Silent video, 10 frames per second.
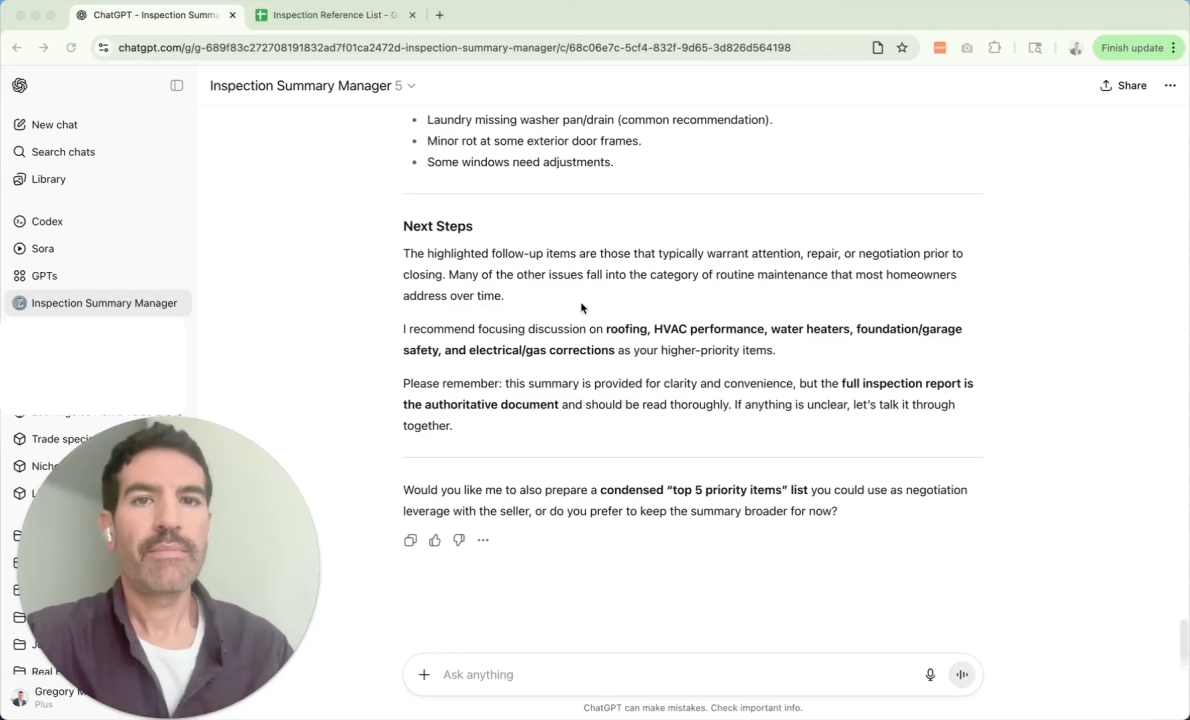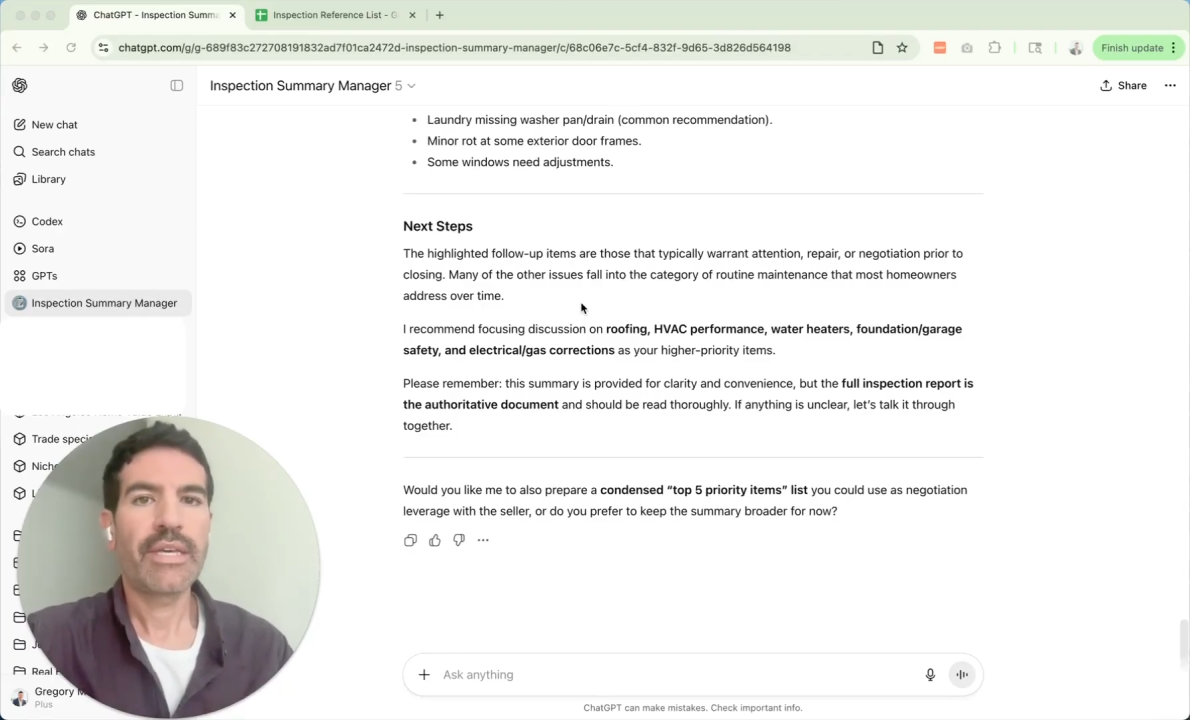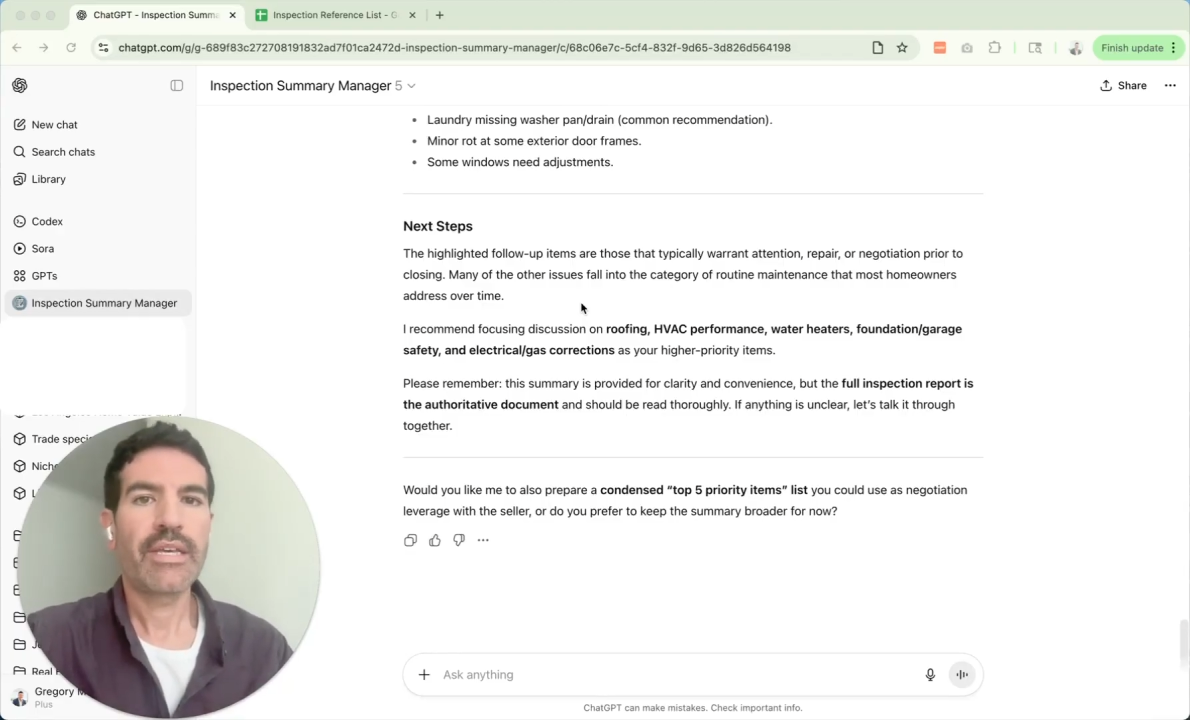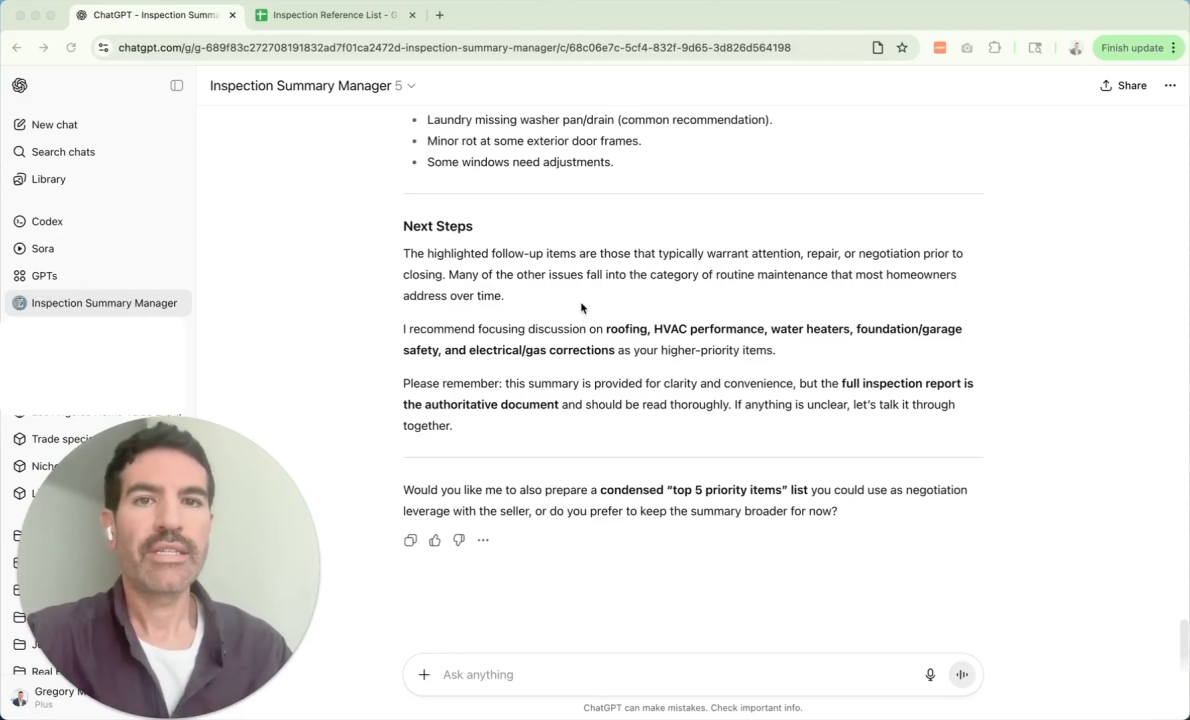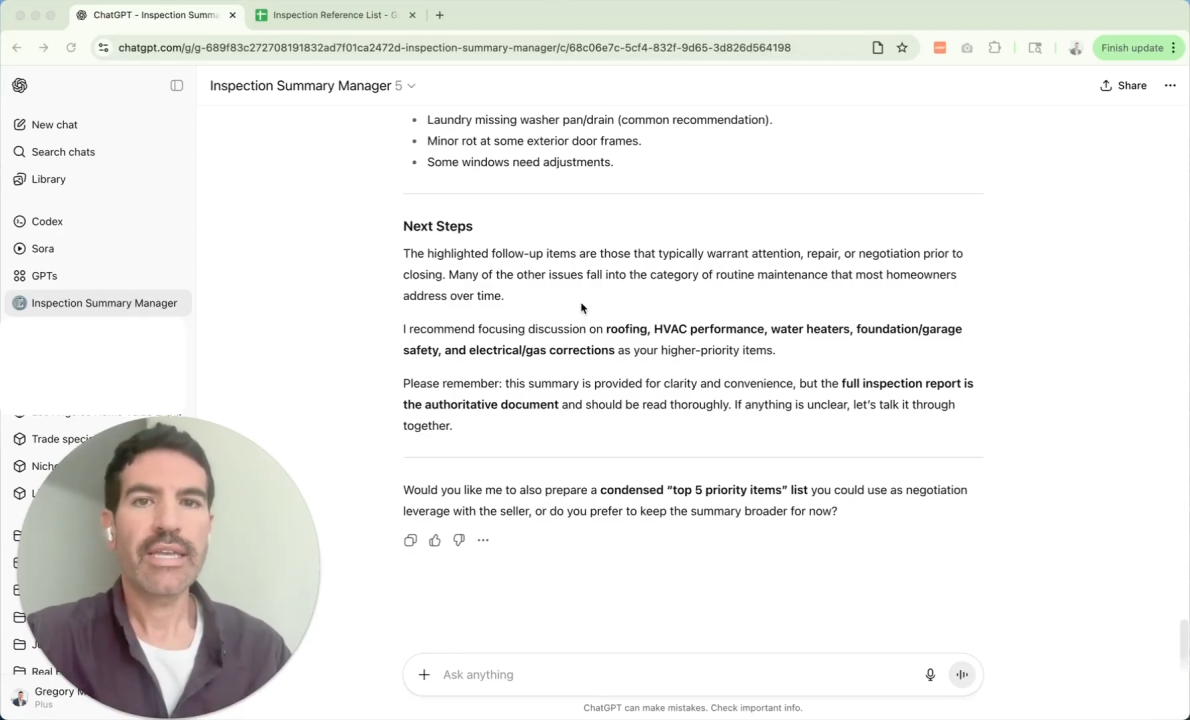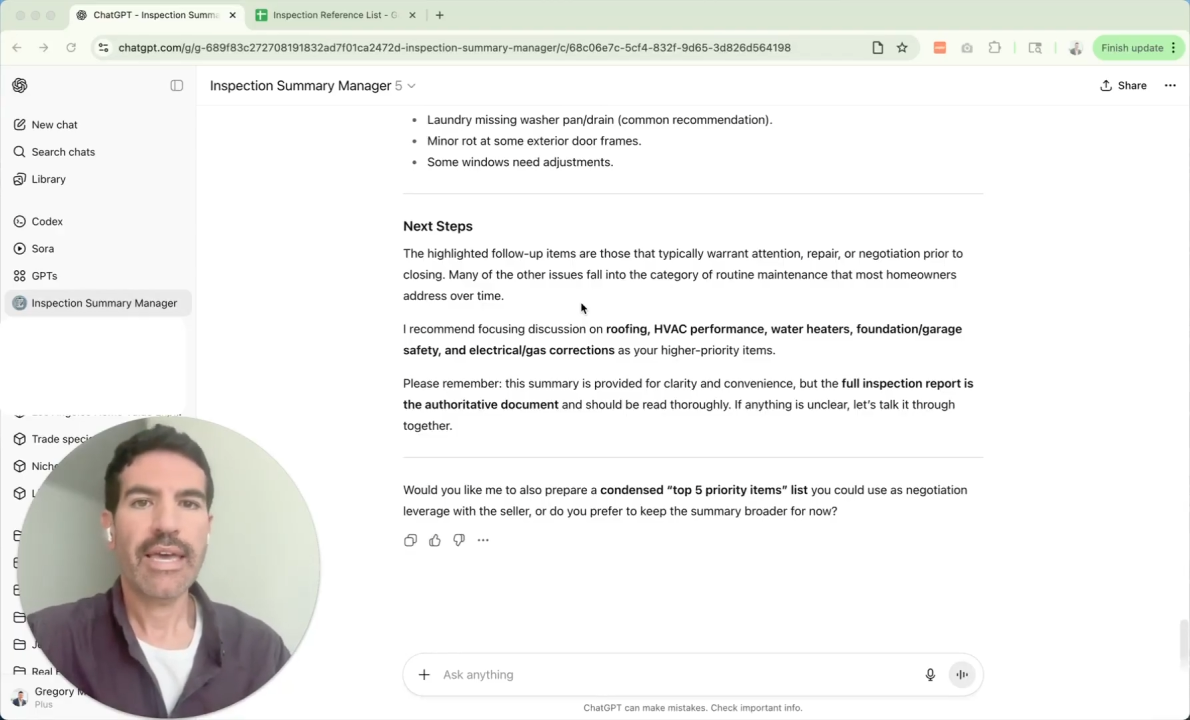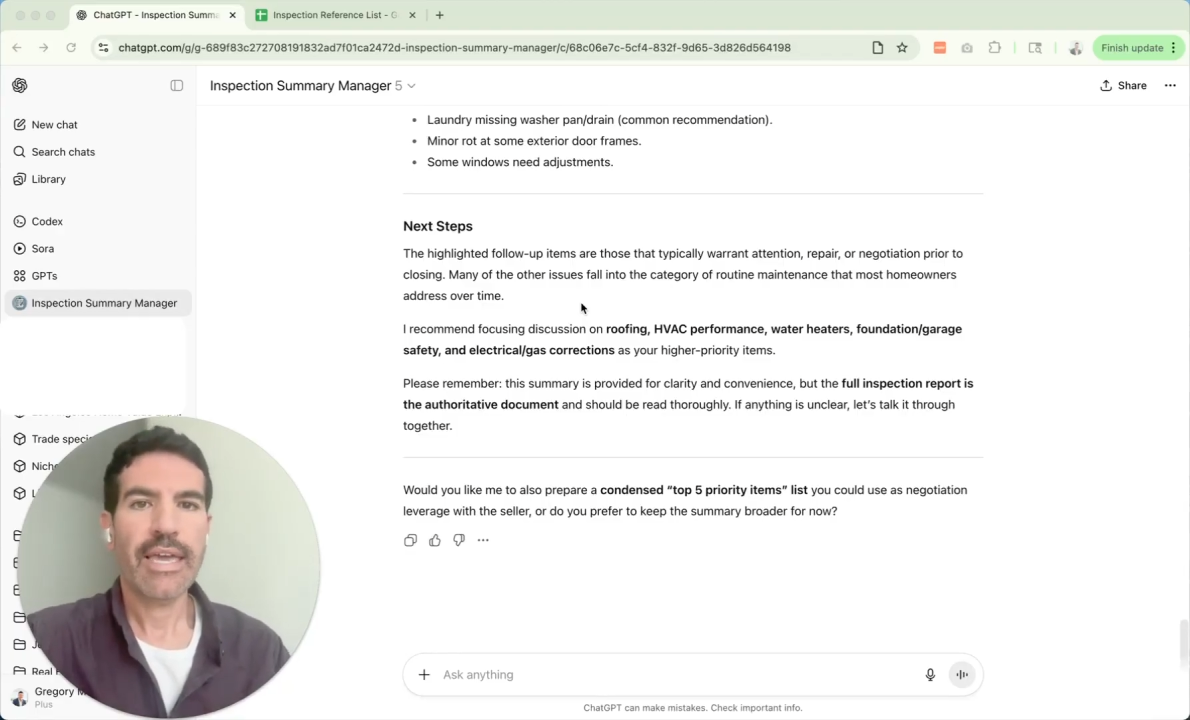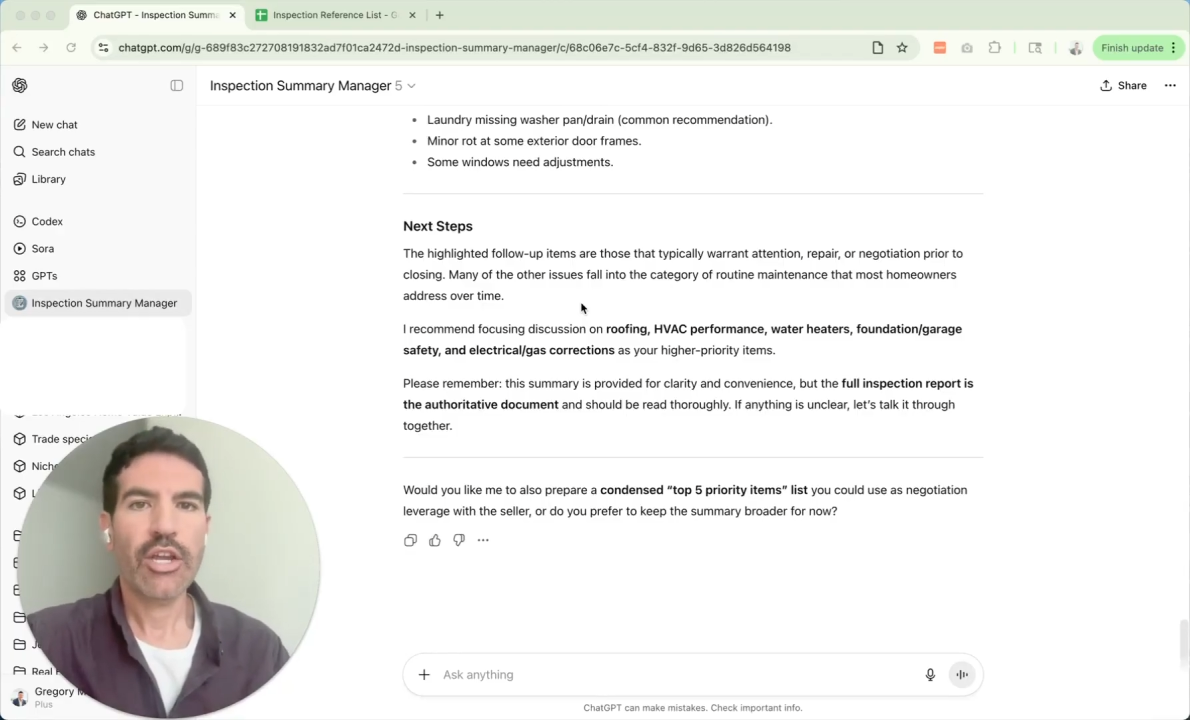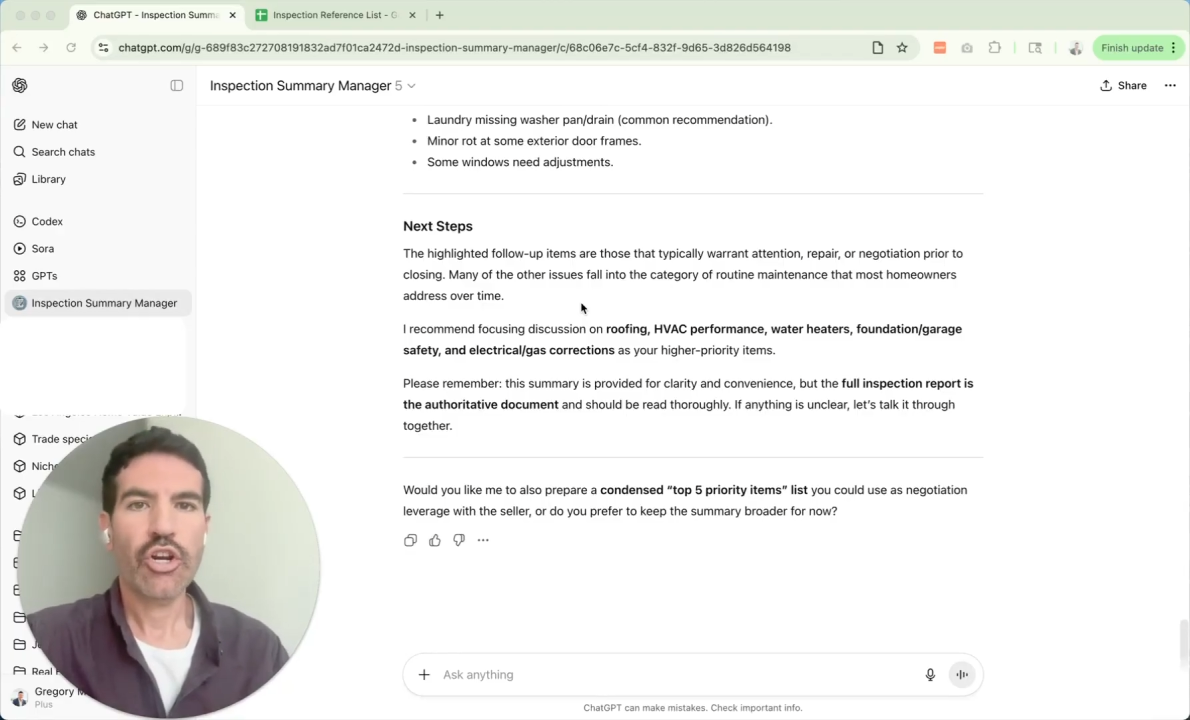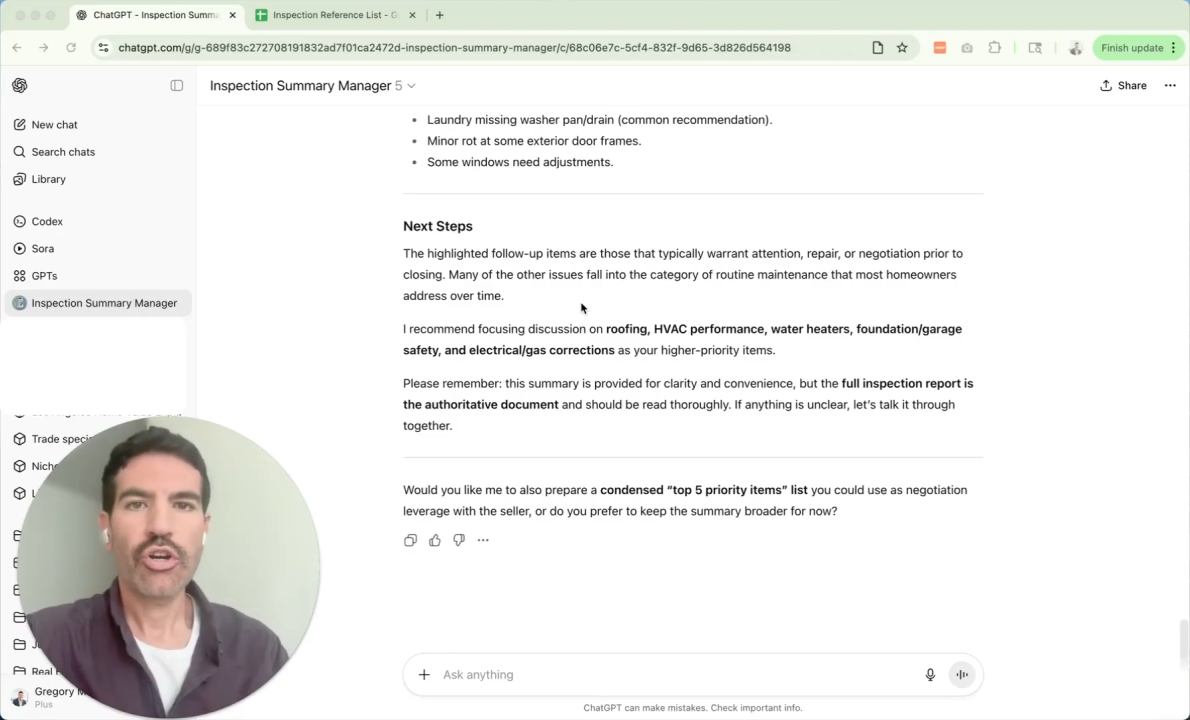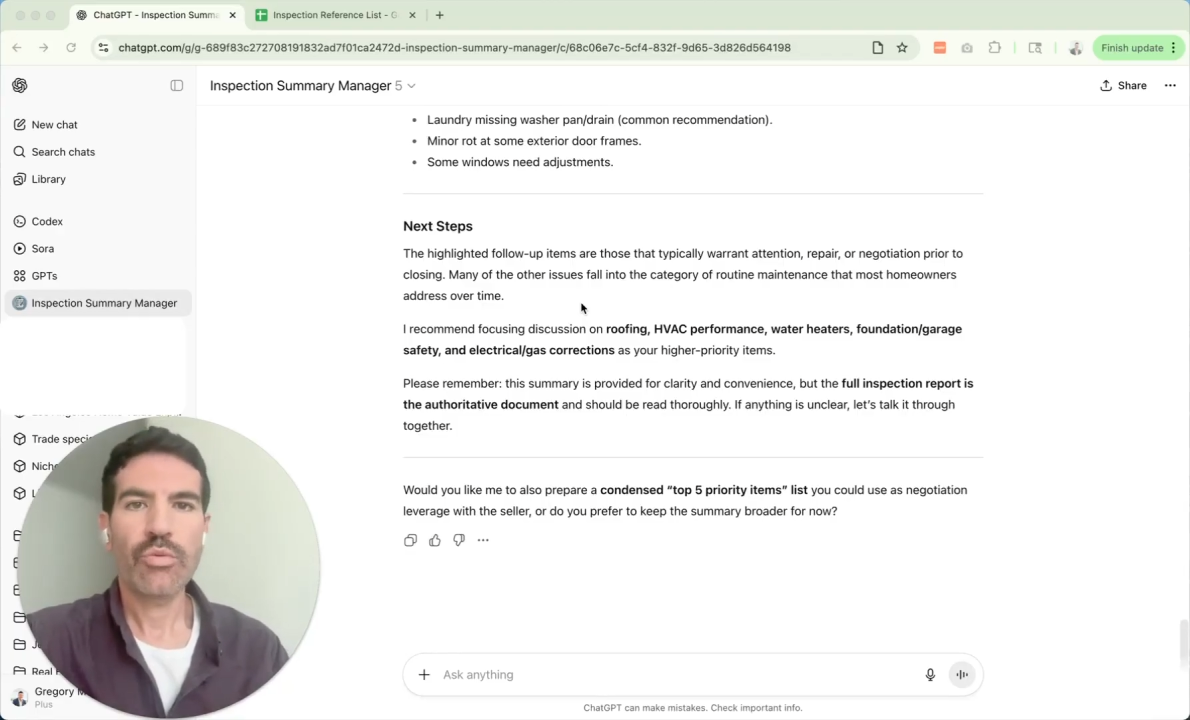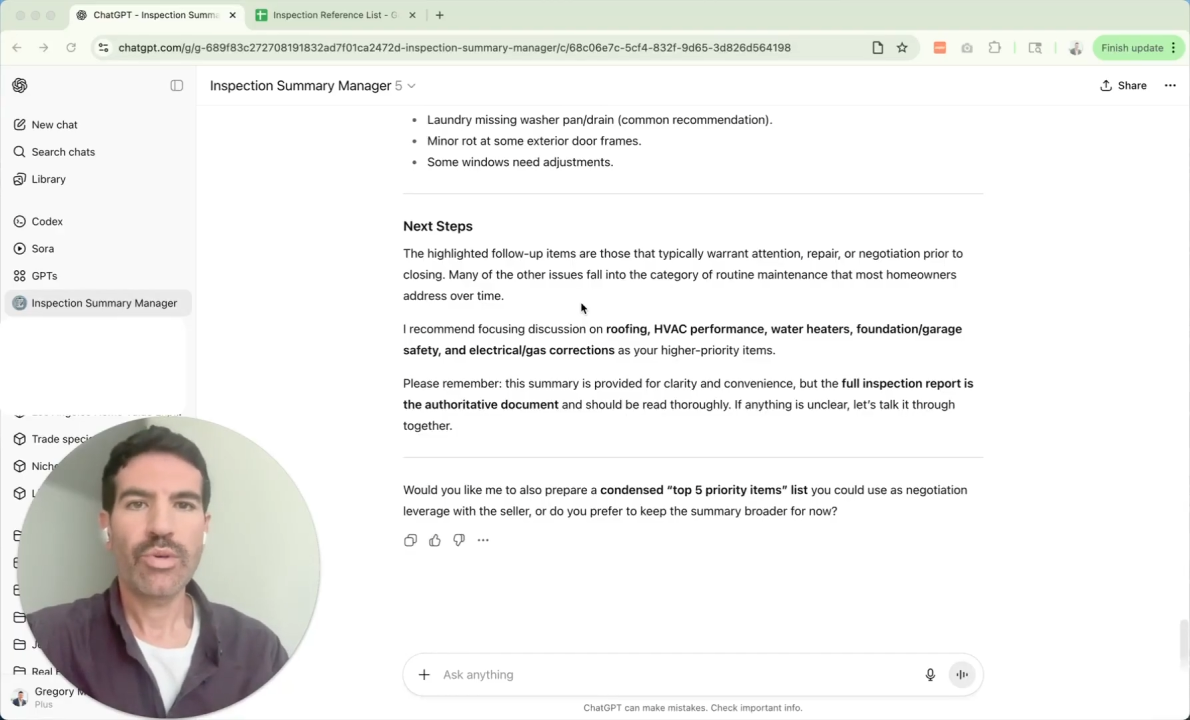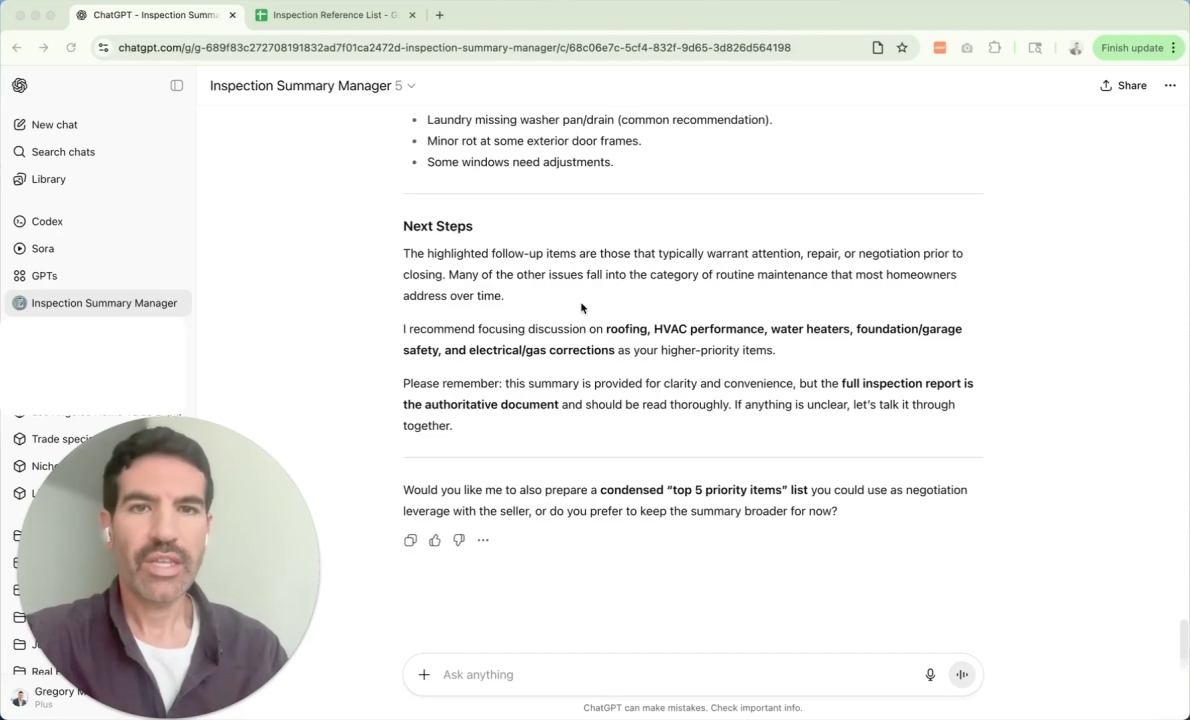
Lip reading: because I heard